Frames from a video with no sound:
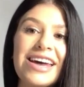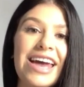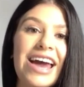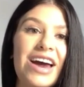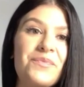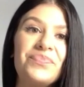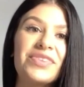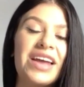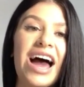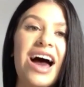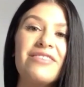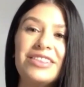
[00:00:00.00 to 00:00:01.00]
and
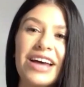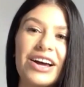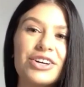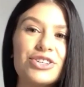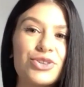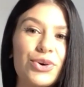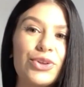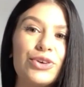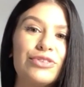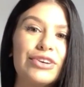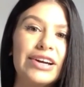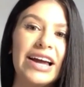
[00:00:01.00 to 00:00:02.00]
having that control
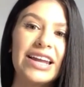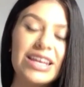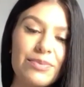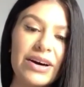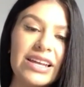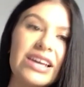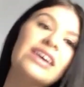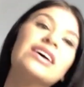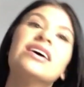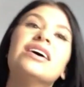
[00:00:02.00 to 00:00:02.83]
over anybody,